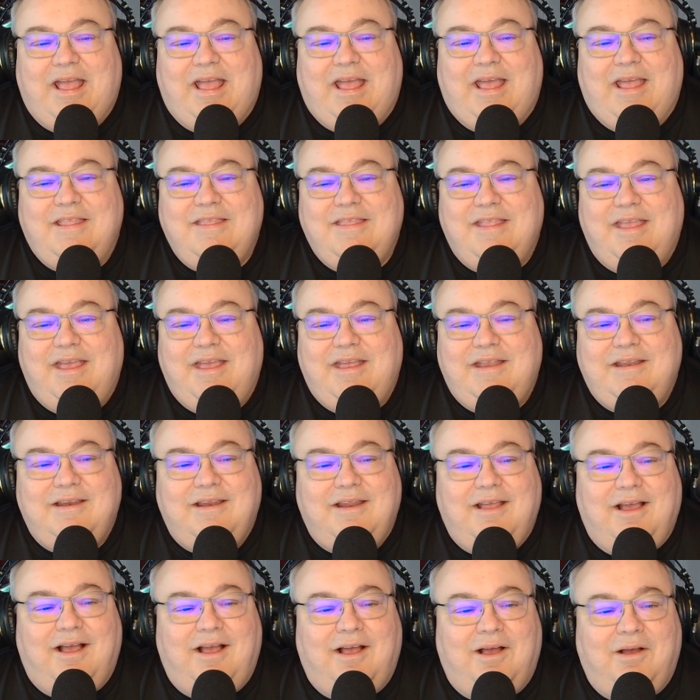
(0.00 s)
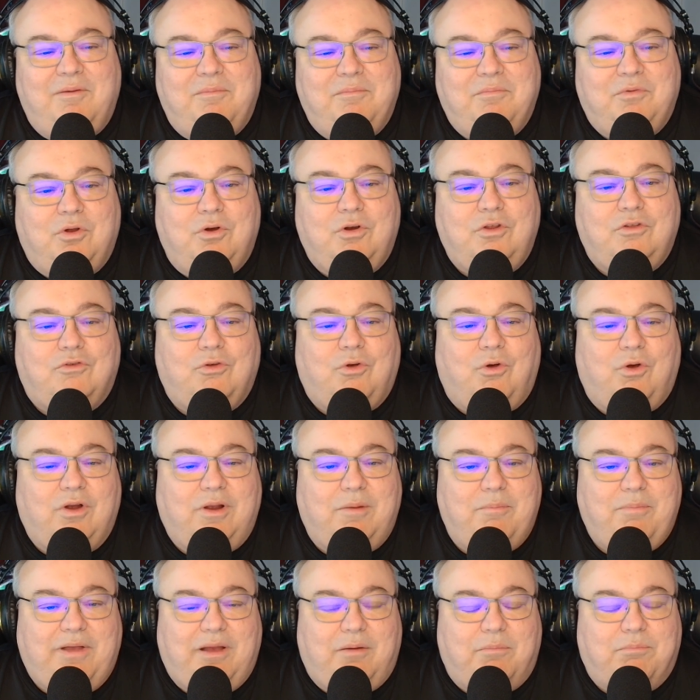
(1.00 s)
And then I'm going to talk
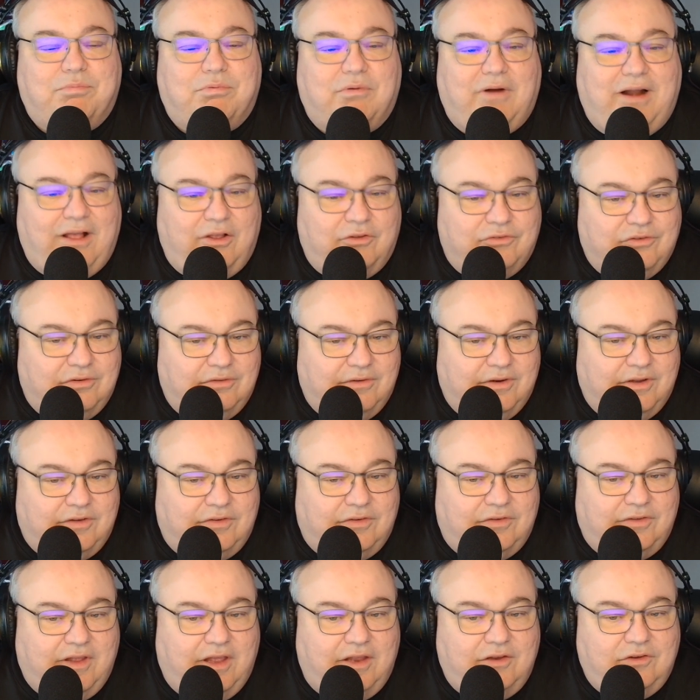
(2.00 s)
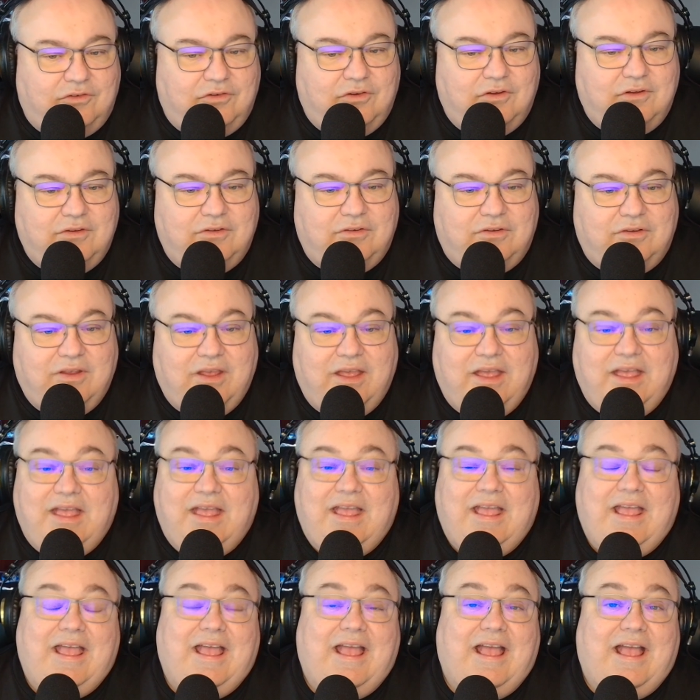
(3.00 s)
about browser extensions,
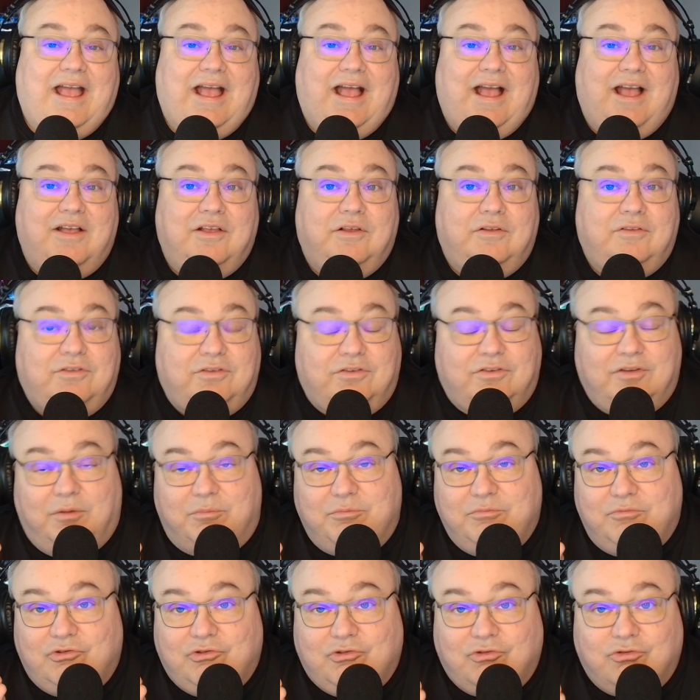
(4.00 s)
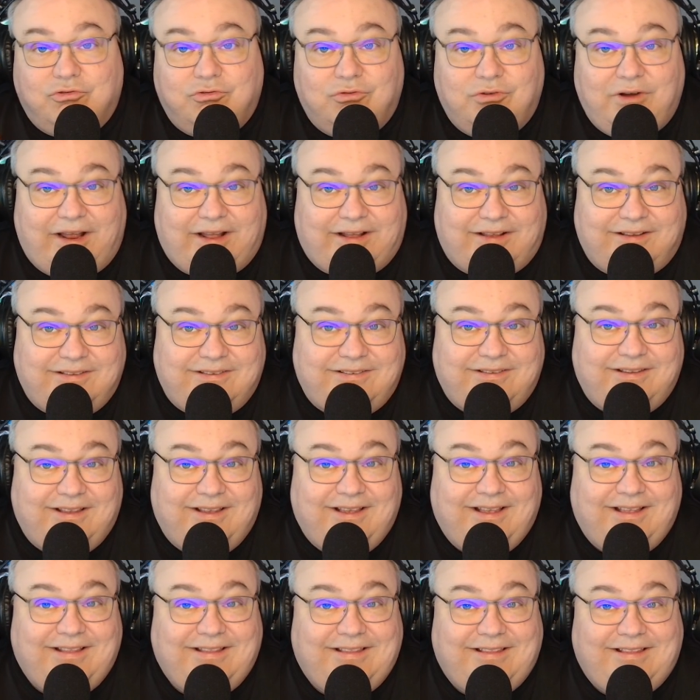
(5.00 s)
some tricks
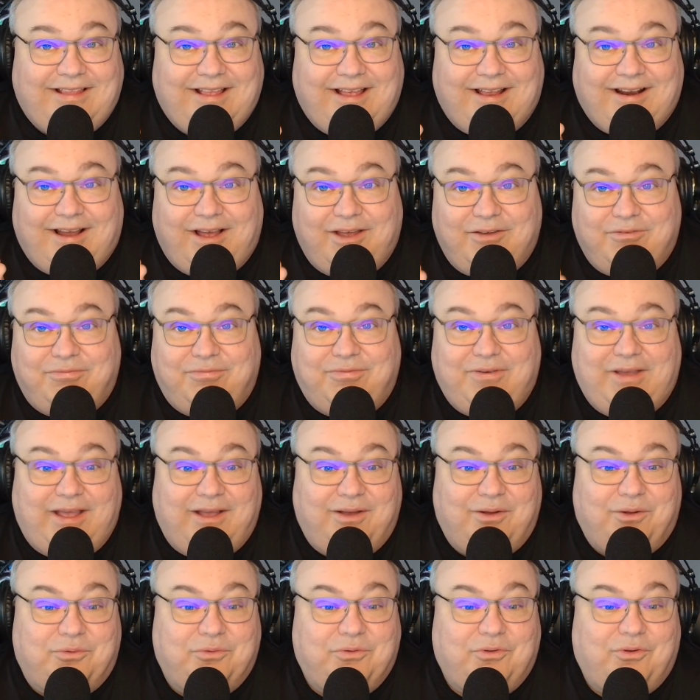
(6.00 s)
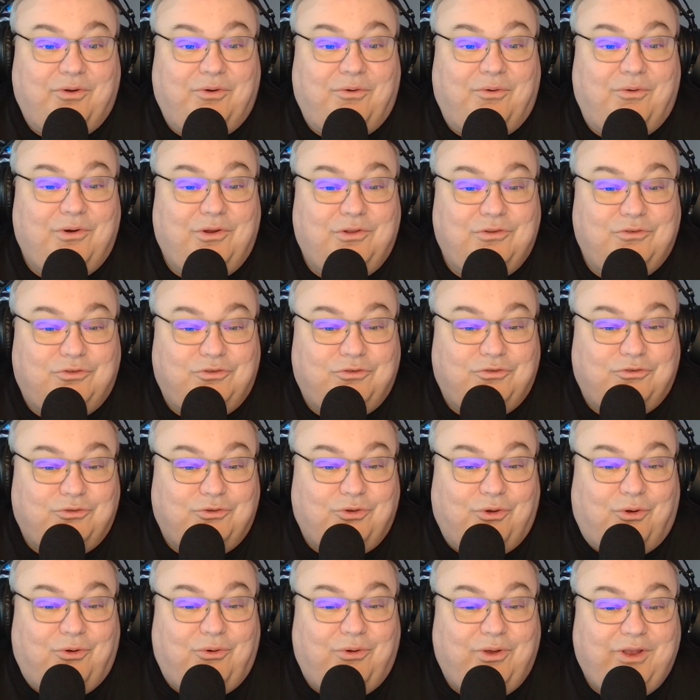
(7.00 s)
that I found on
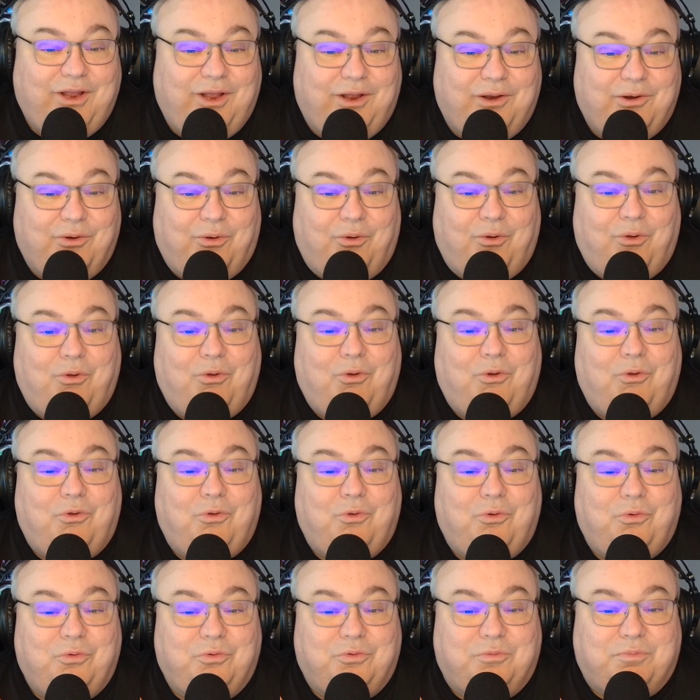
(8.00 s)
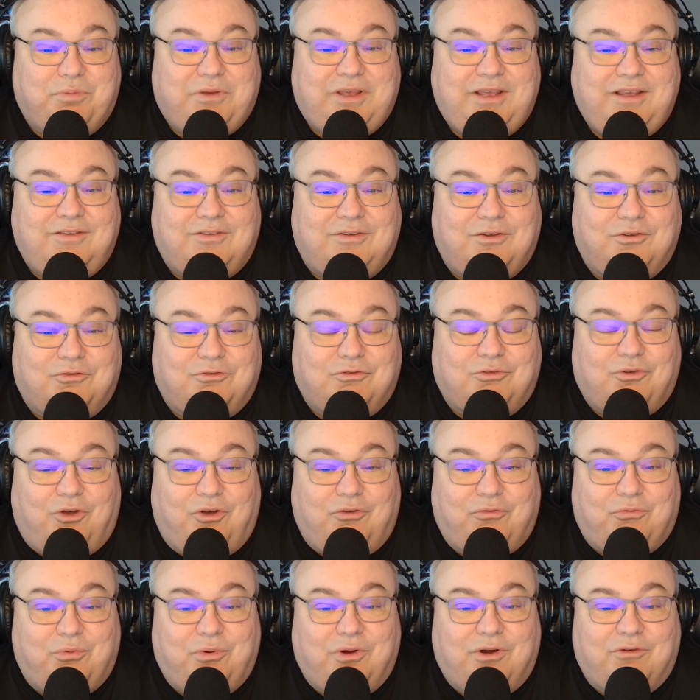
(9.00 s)
installing an old piece of
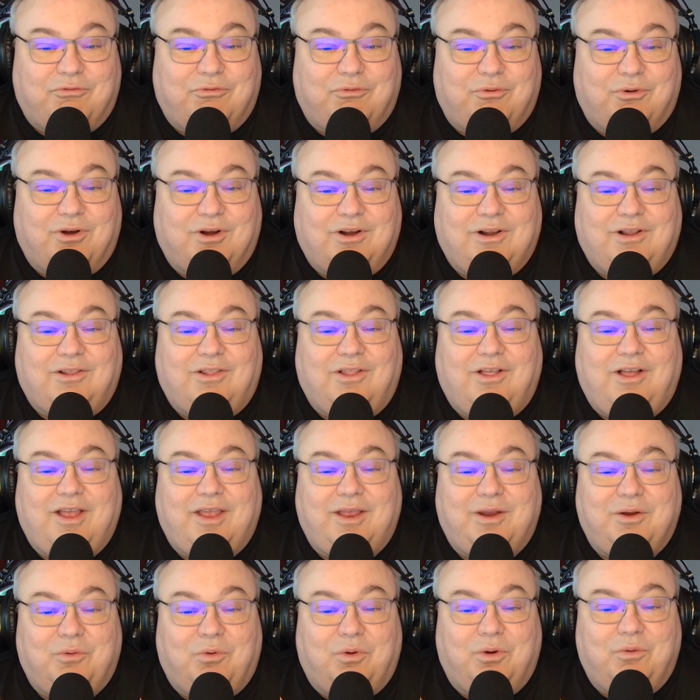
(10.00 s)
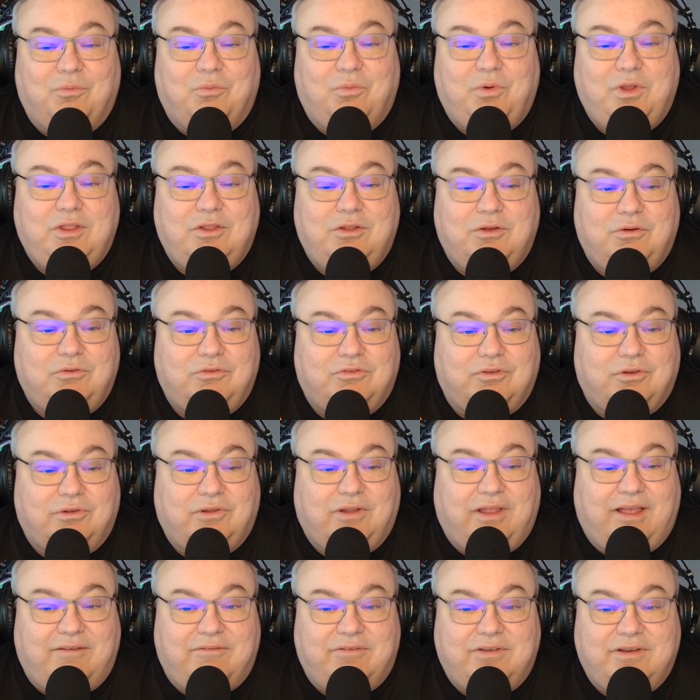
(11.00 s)
software for a client on Windows
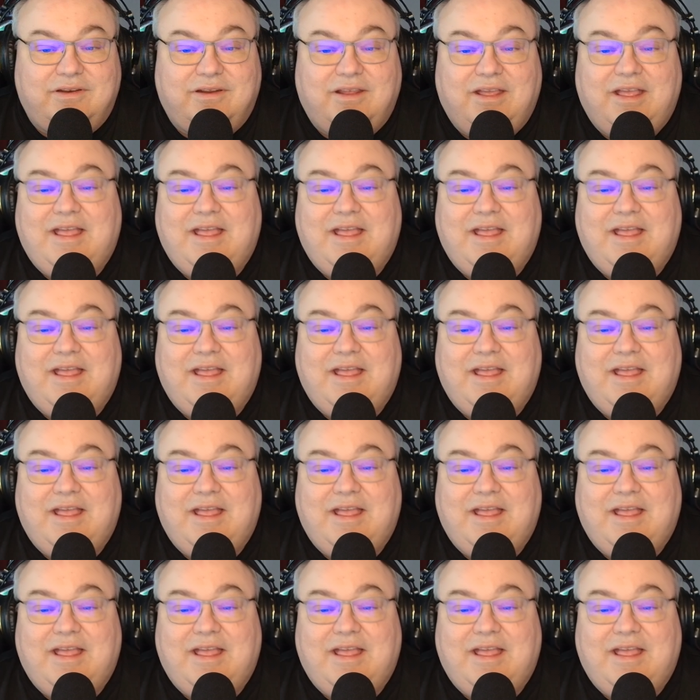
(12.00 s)
11.